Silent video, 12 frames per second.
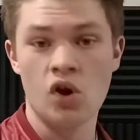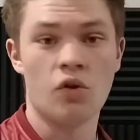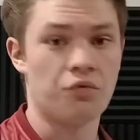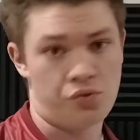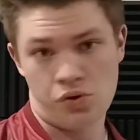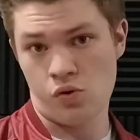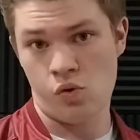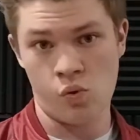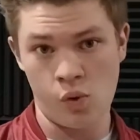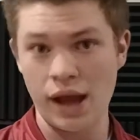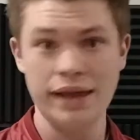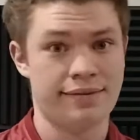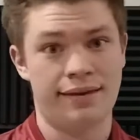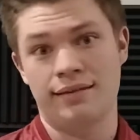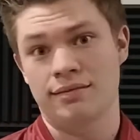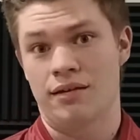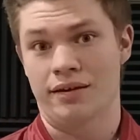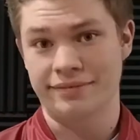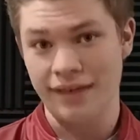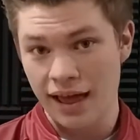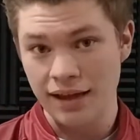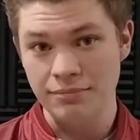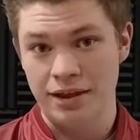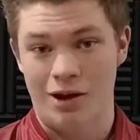for quite a long
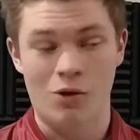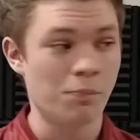time now,